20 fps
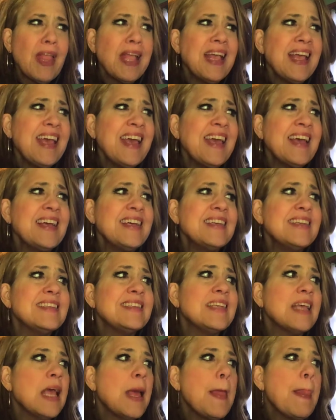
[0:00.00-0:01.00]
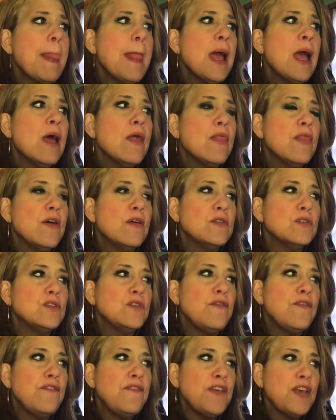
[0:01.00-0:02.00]
is those
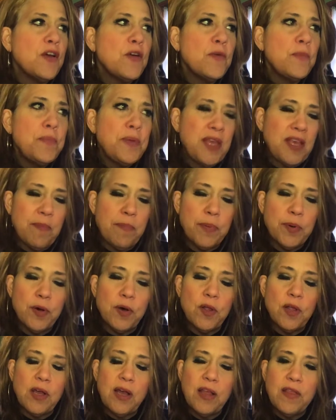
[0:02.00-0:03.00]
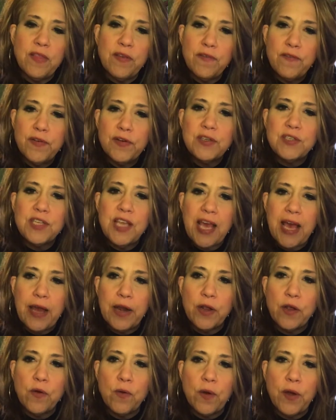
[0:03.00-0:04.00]
few people in the first
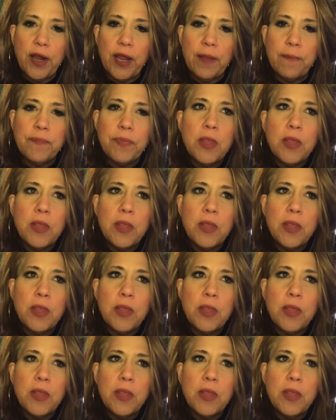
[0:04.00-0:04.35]
category